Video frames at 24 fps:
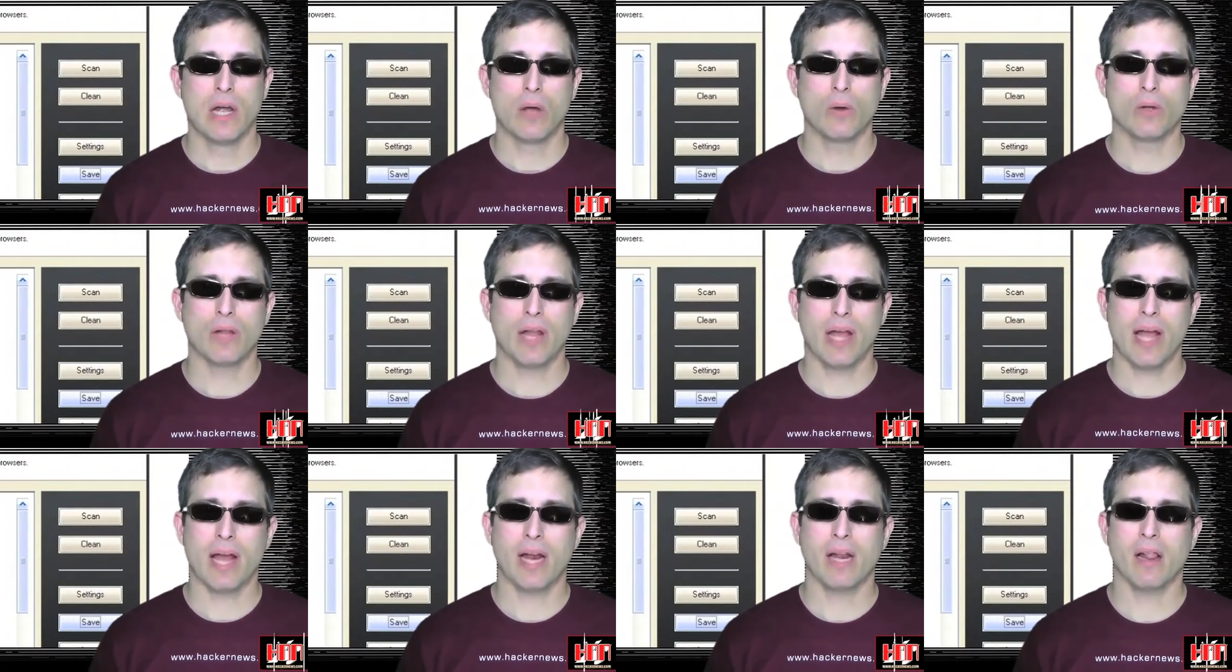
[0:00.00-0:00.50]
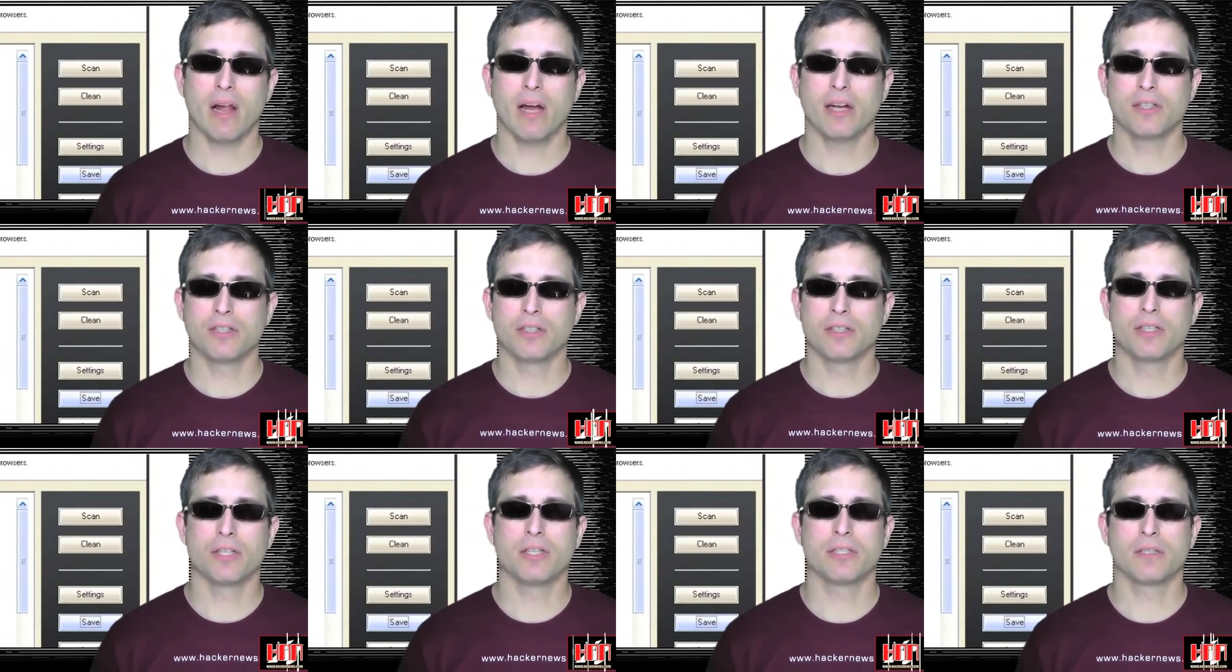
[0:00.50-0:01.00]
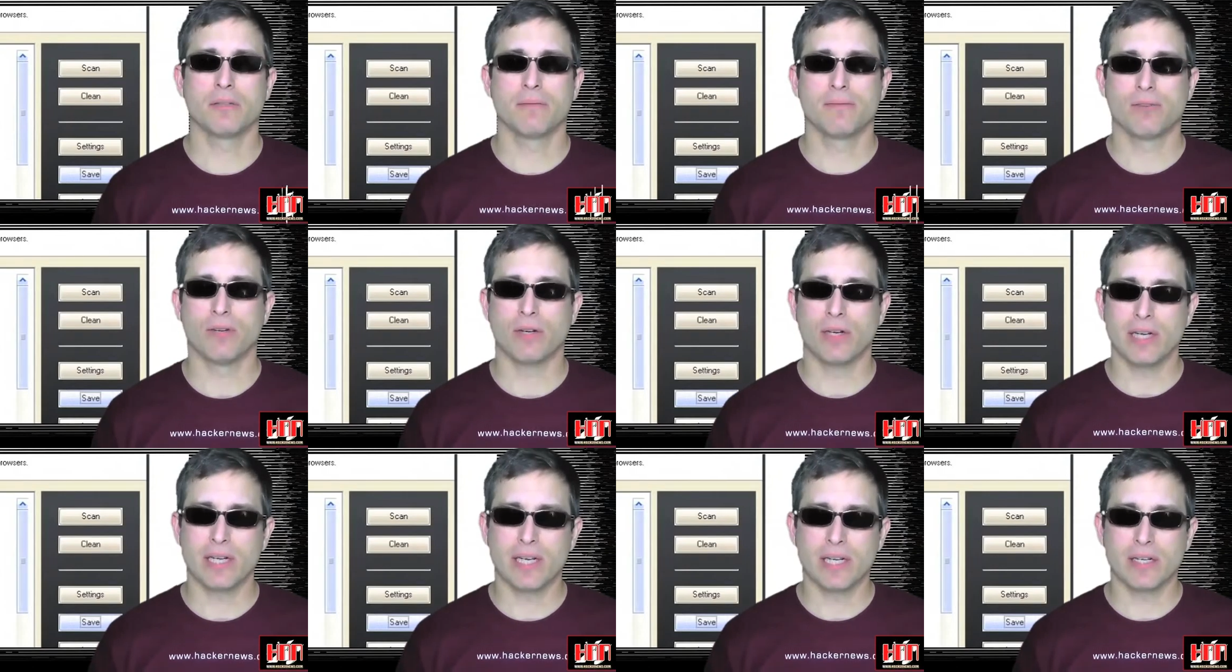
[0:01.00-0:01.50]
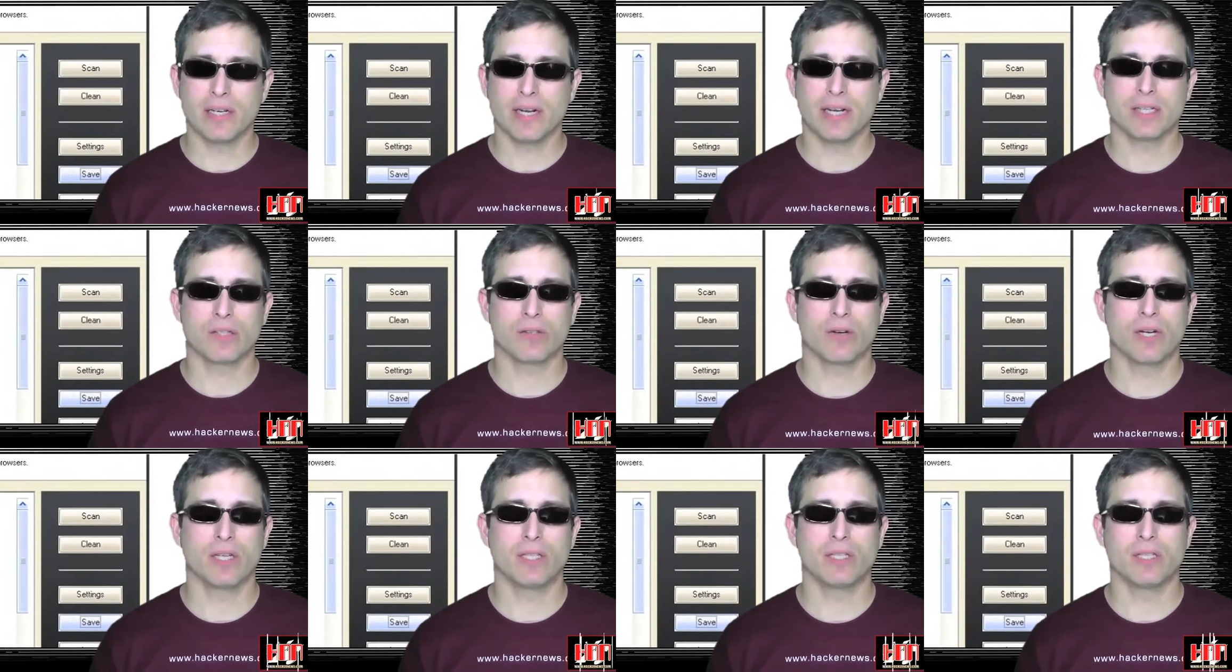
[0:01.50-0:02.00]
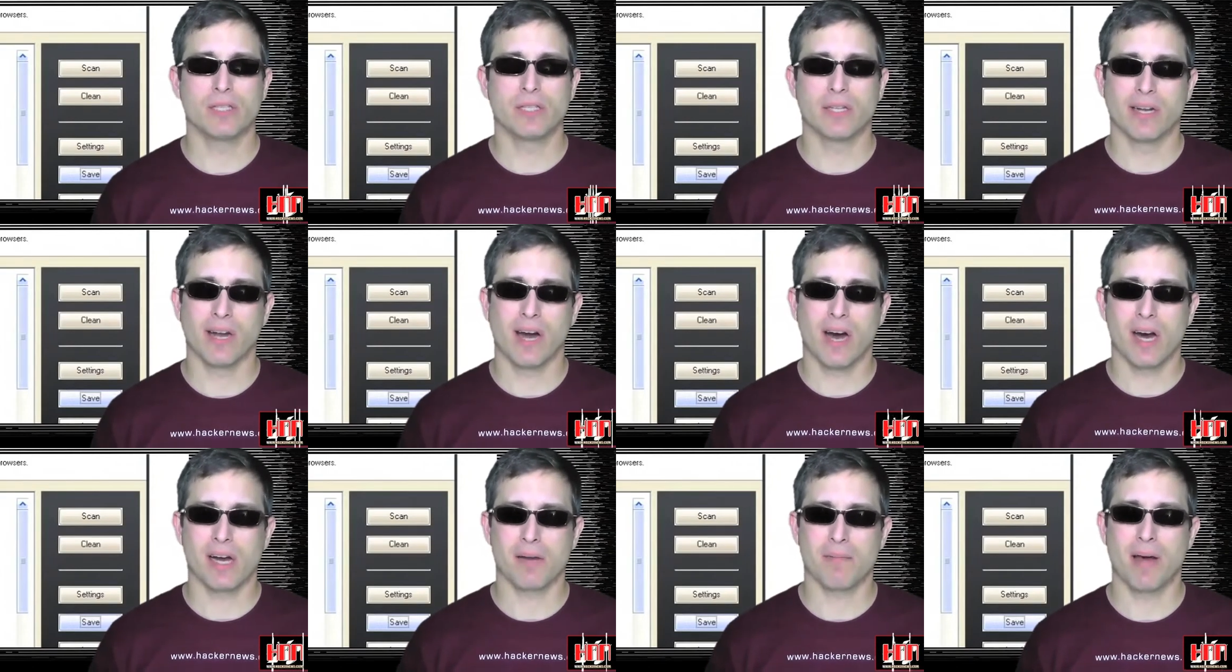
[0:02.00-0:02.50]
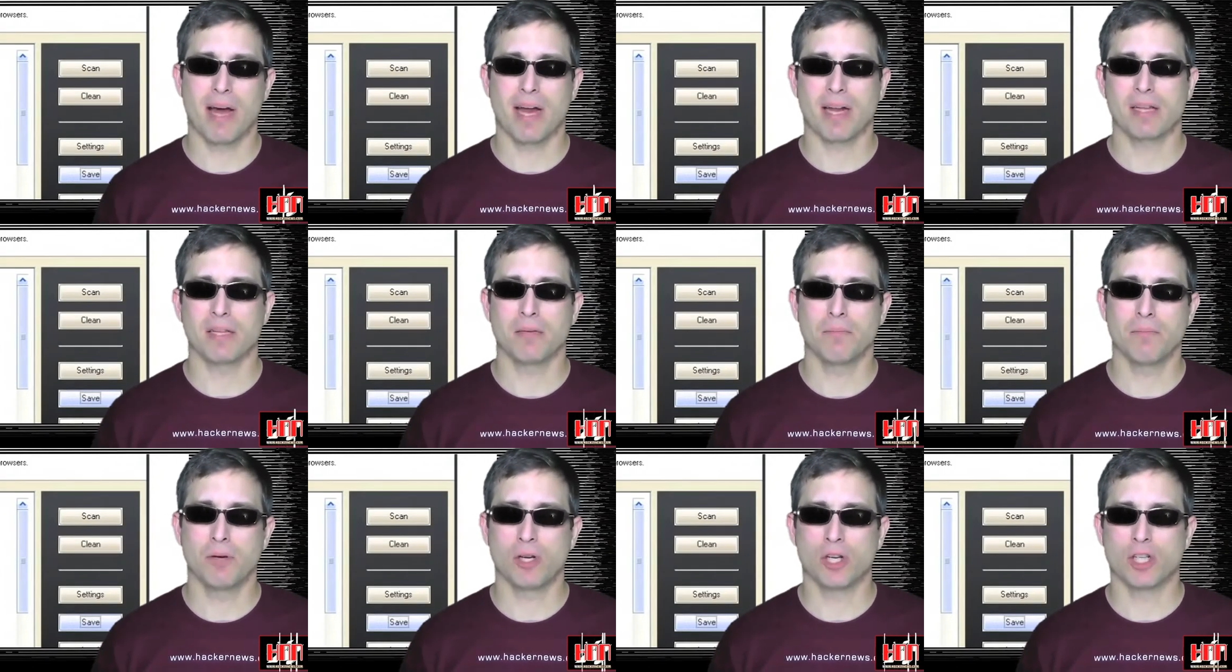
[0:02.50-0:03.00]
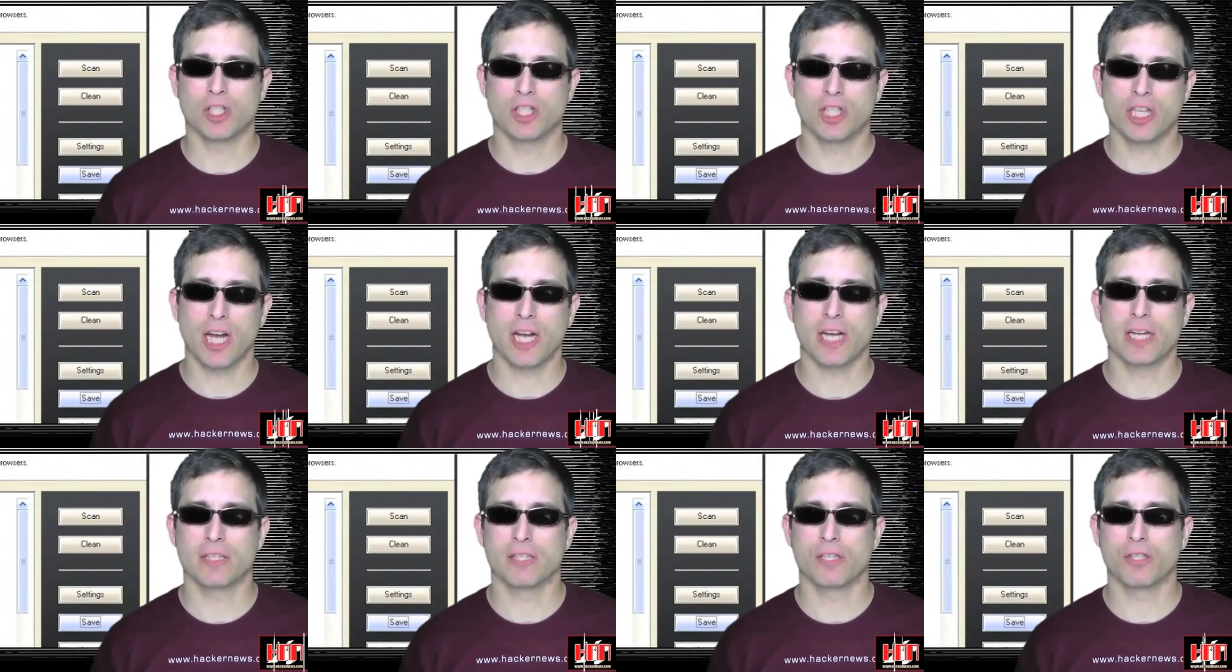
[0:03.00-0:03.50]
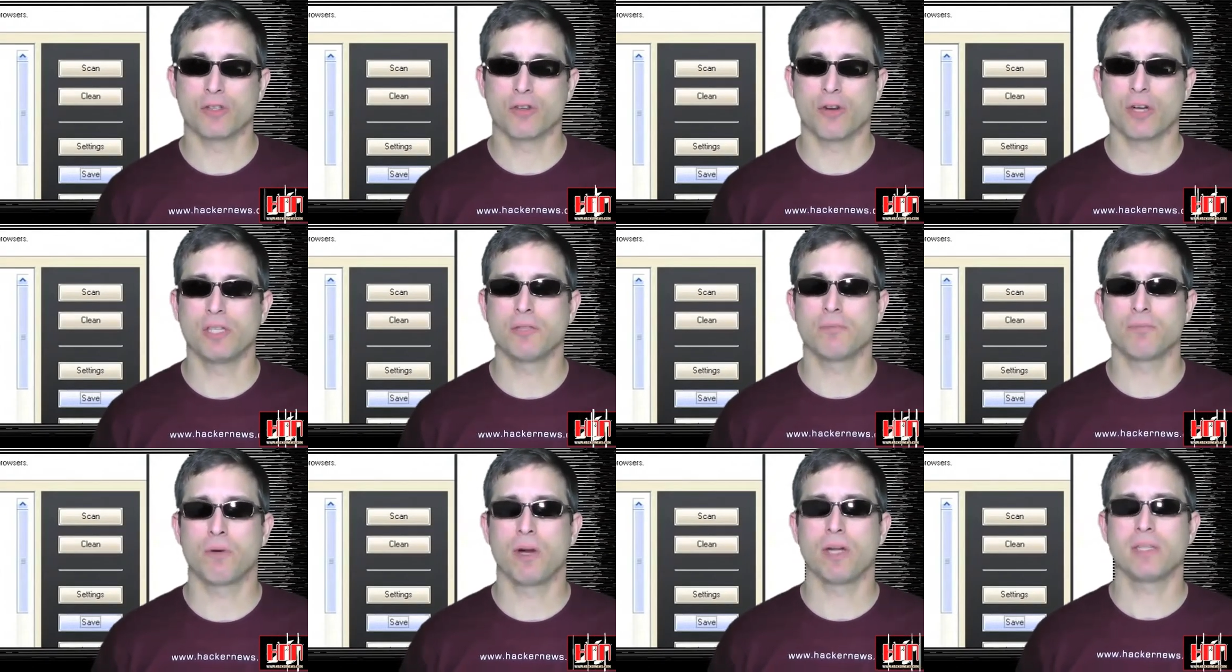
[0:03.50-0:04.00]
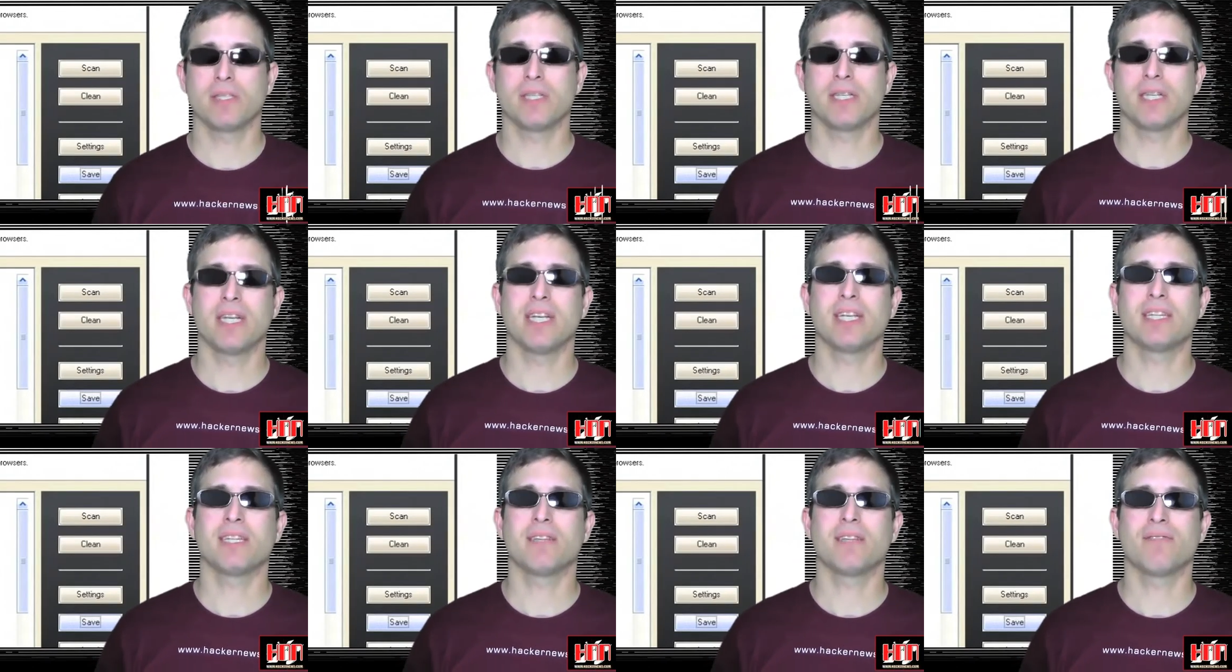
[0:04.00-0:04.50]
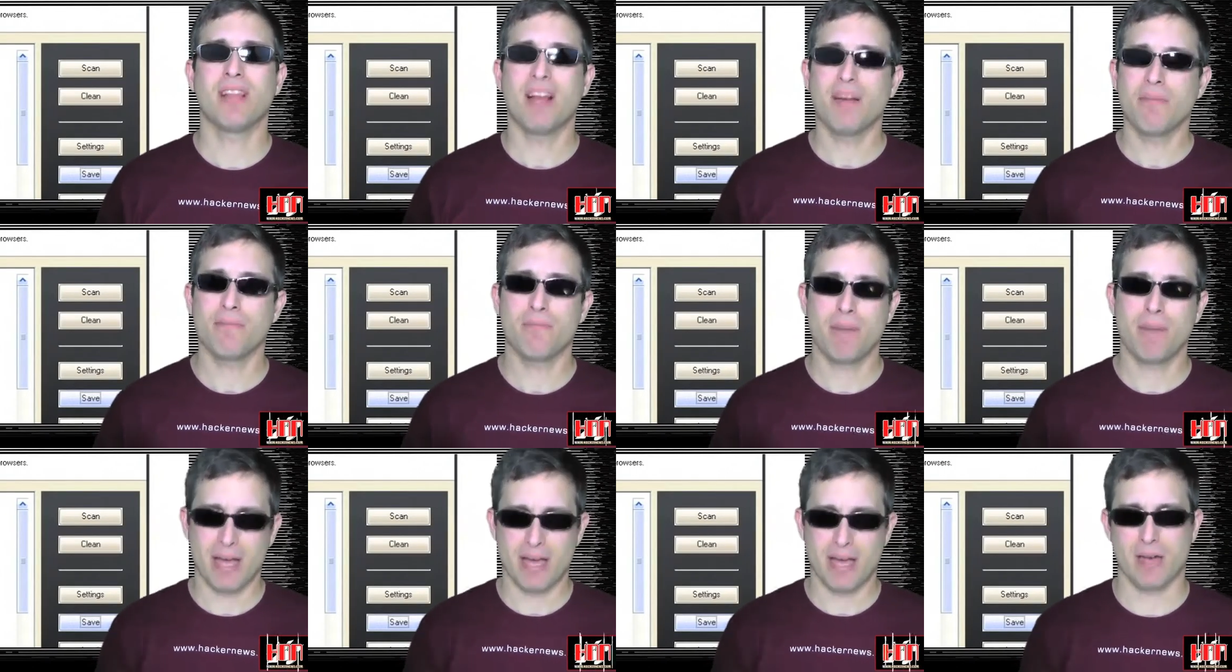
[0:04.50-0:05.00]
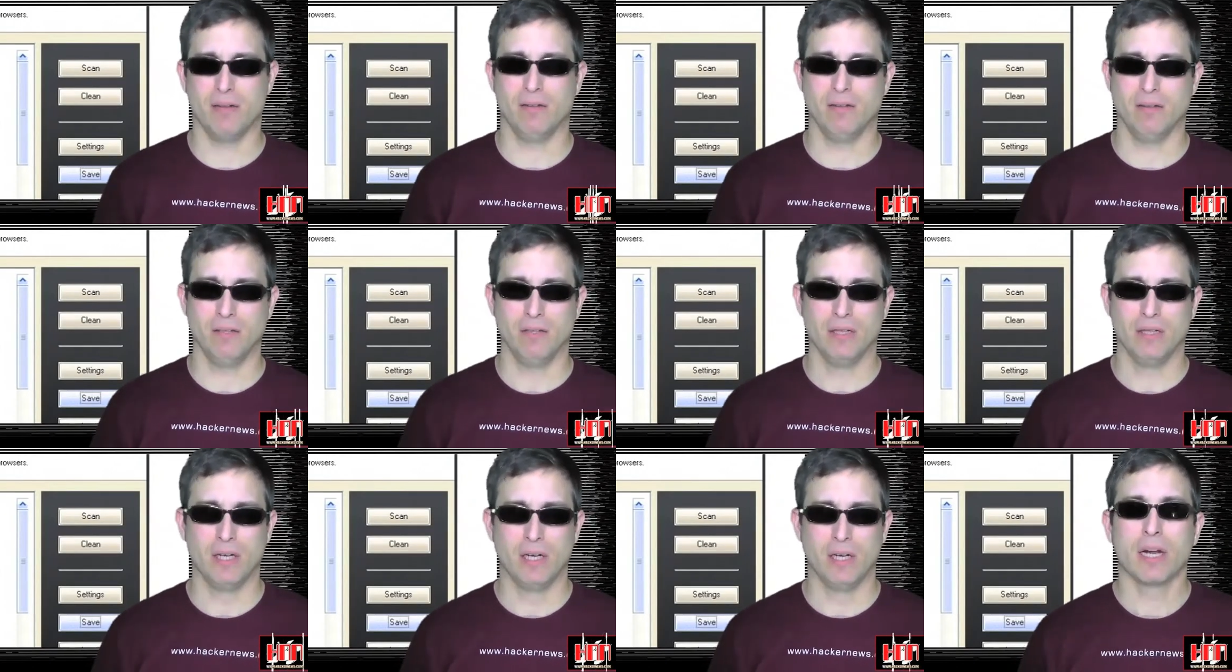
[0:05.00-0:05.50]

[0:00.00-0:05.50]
It will analyze your system for internet traces and automatically put a check in the trace present in the left panel.